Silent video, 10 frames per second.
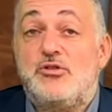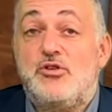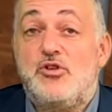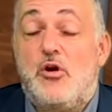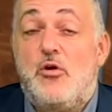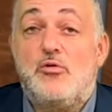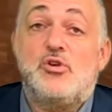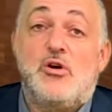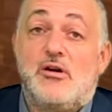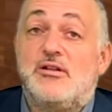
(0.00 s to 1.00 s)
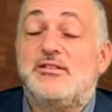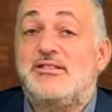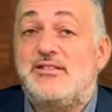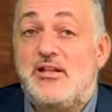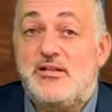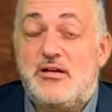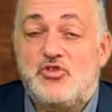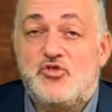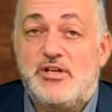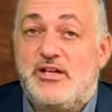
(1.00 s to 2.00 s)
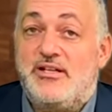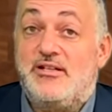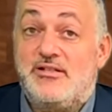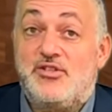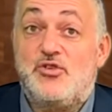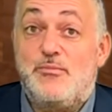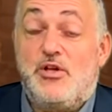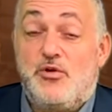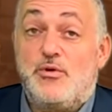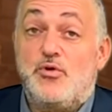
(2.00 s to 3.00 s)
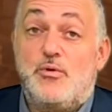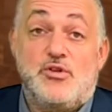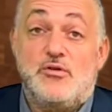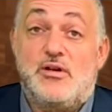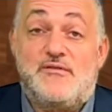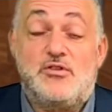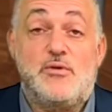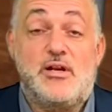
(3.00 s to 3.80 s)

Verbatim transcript: your old card is extended 180 days. They should mail you a new one. You don't have to do